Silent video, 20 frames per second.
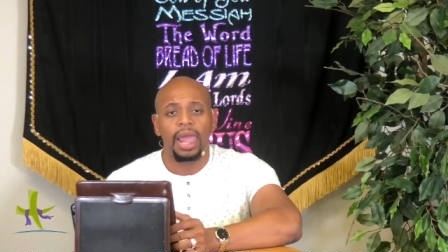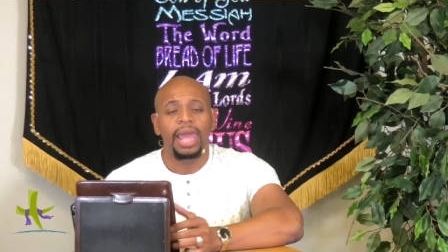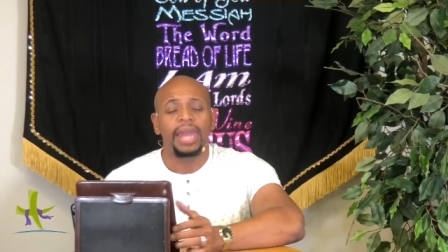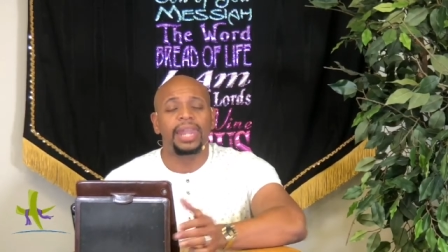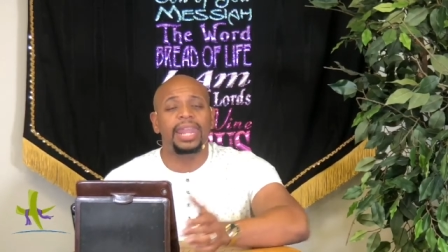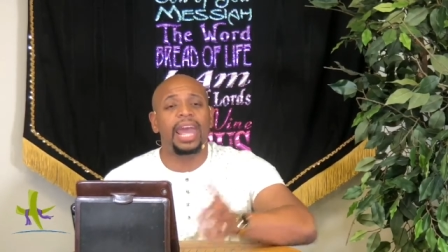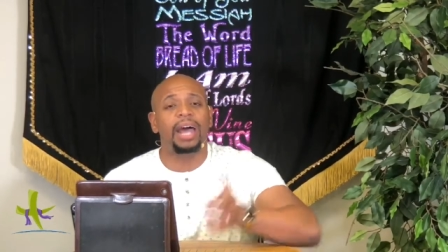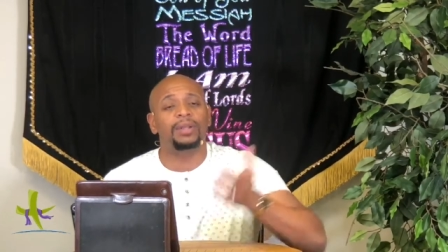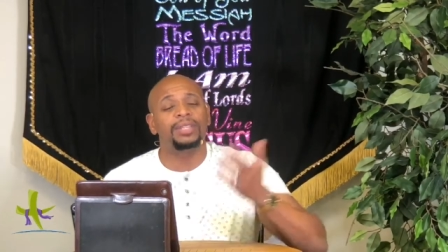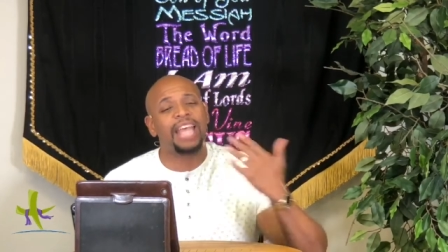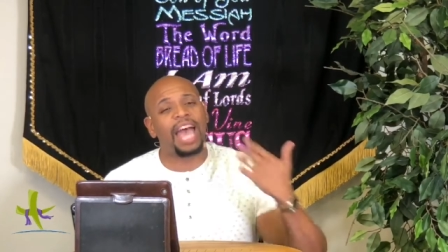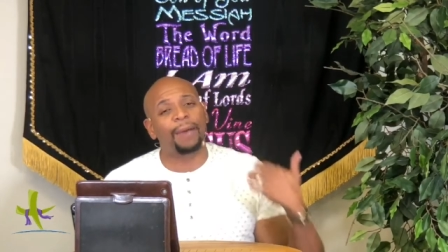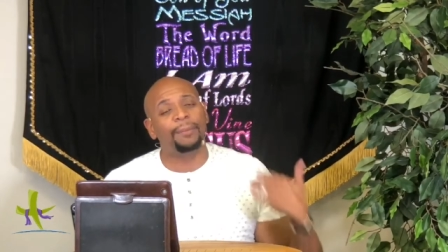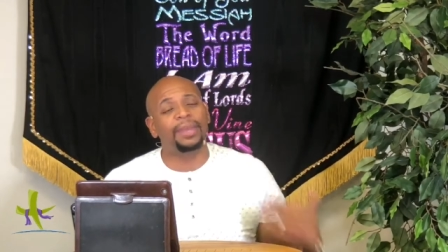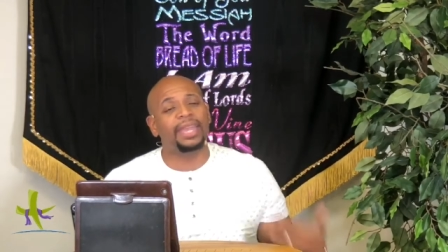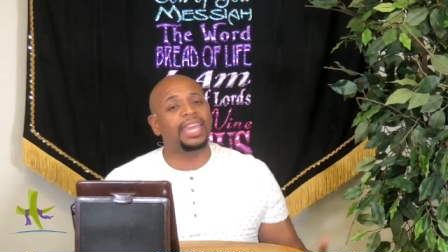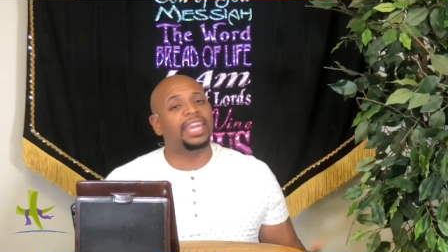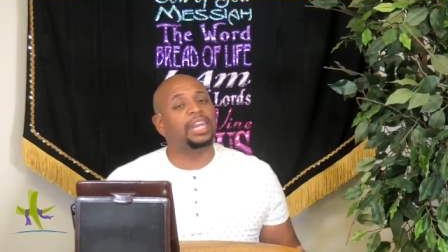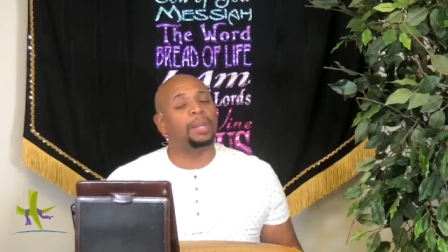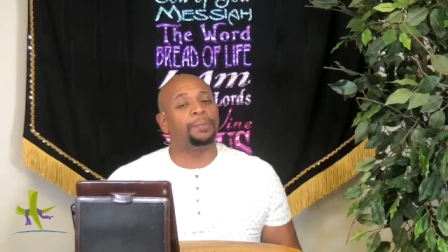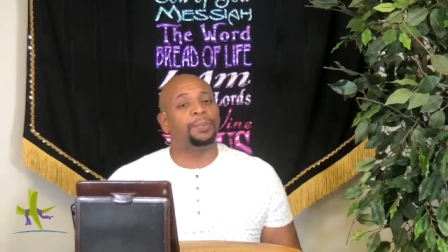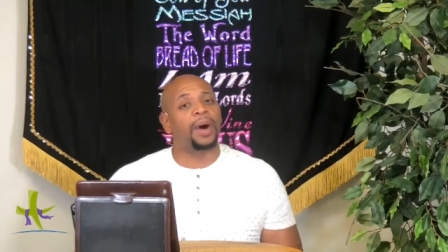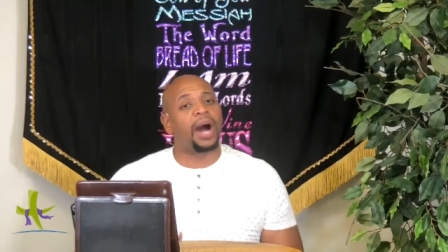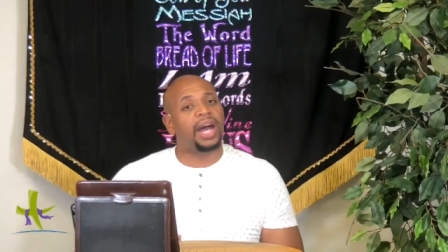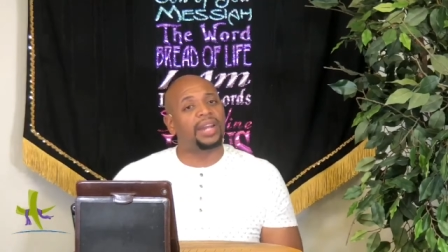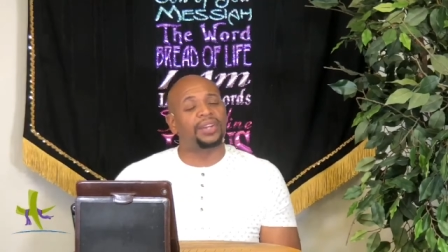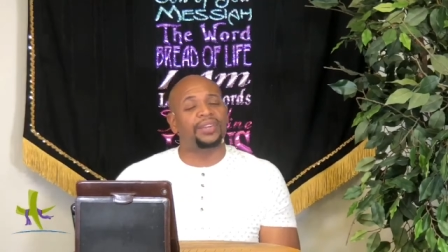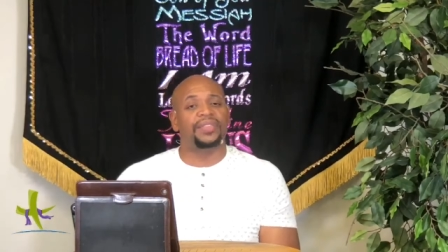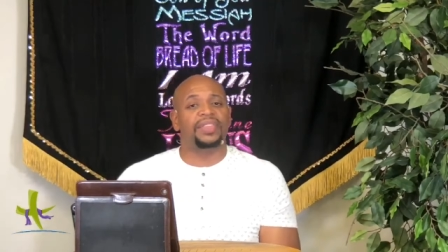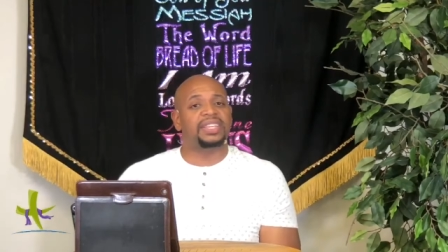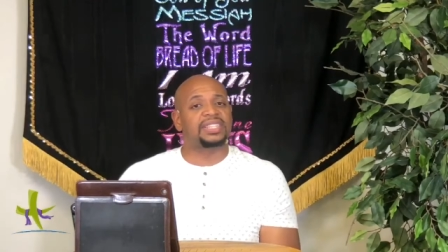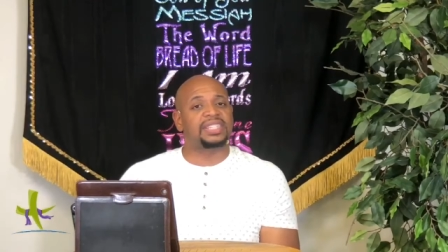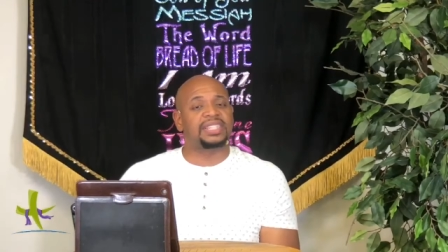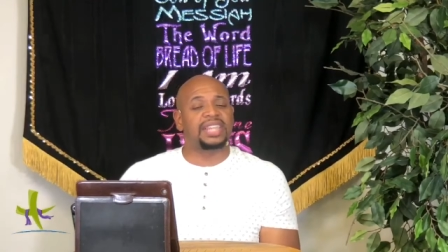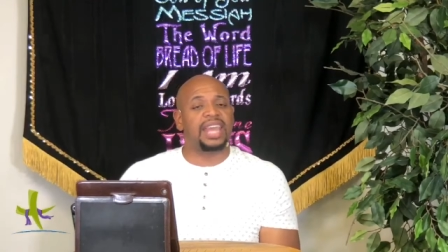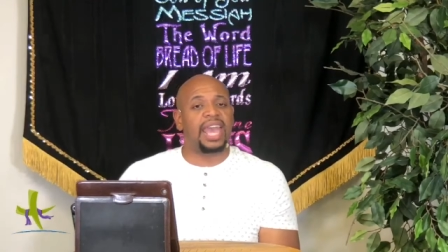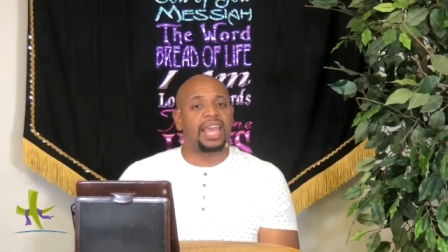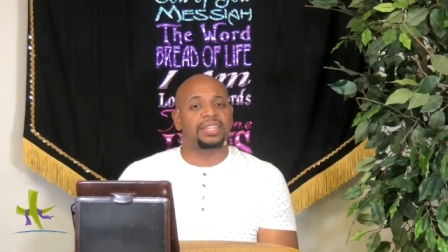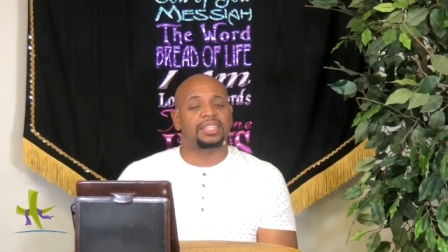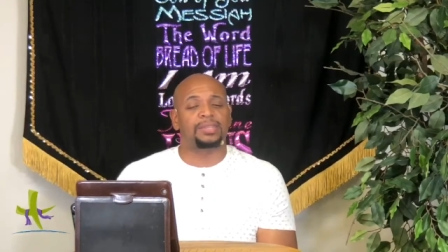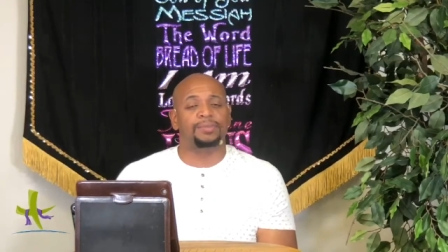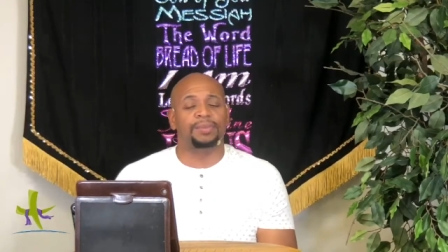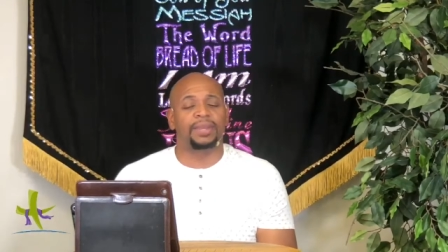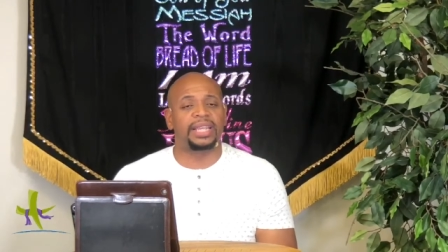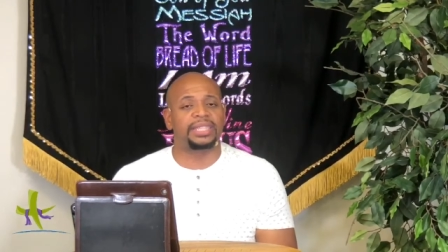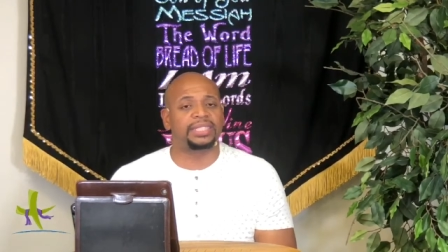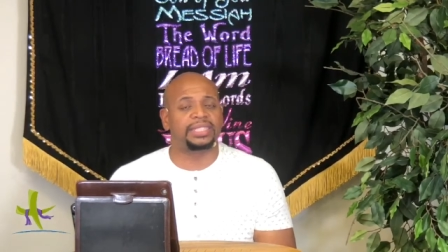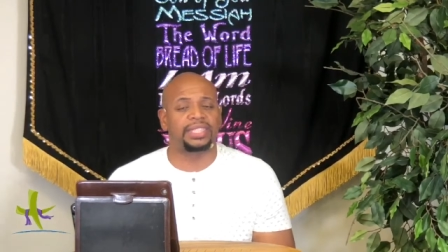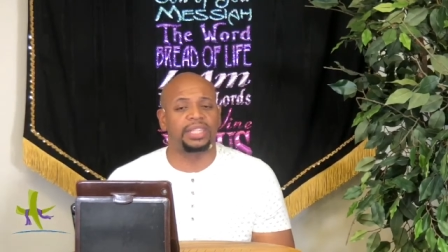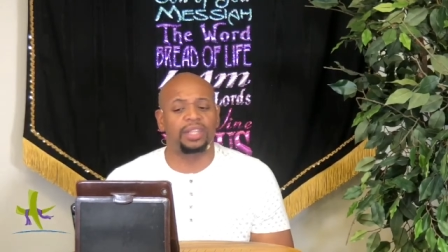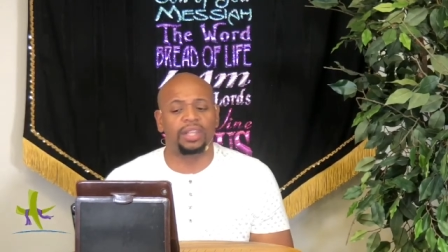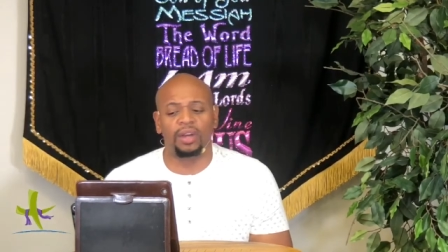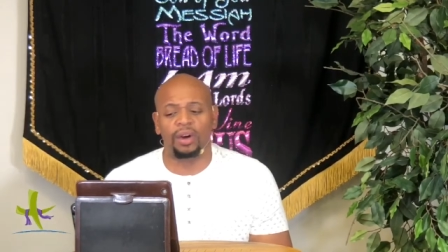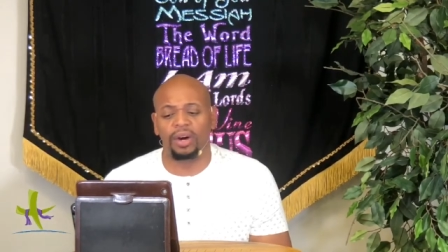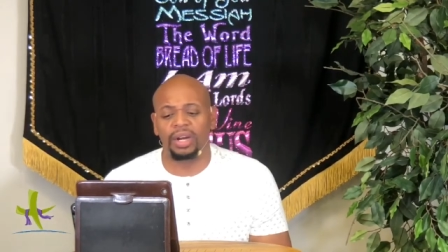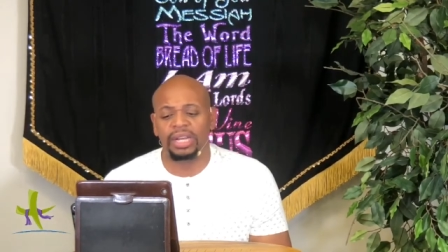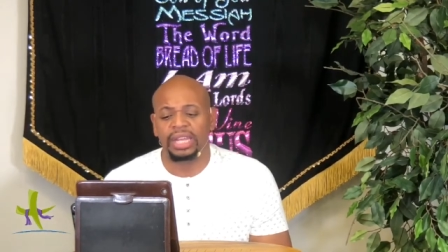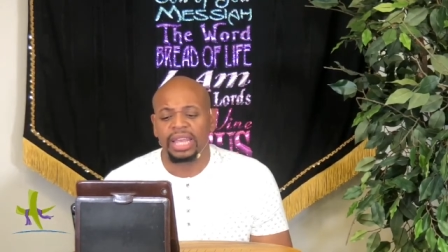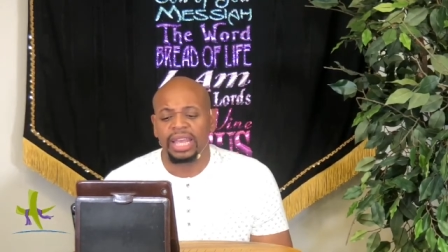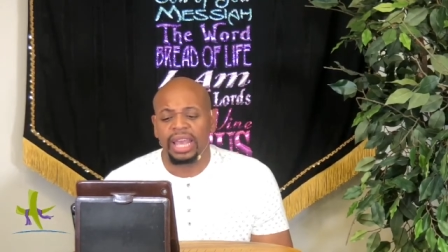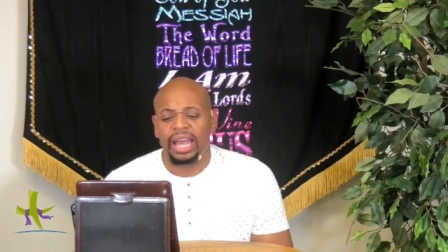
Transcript: Now, as I begin to ponder this text, bless the Lord,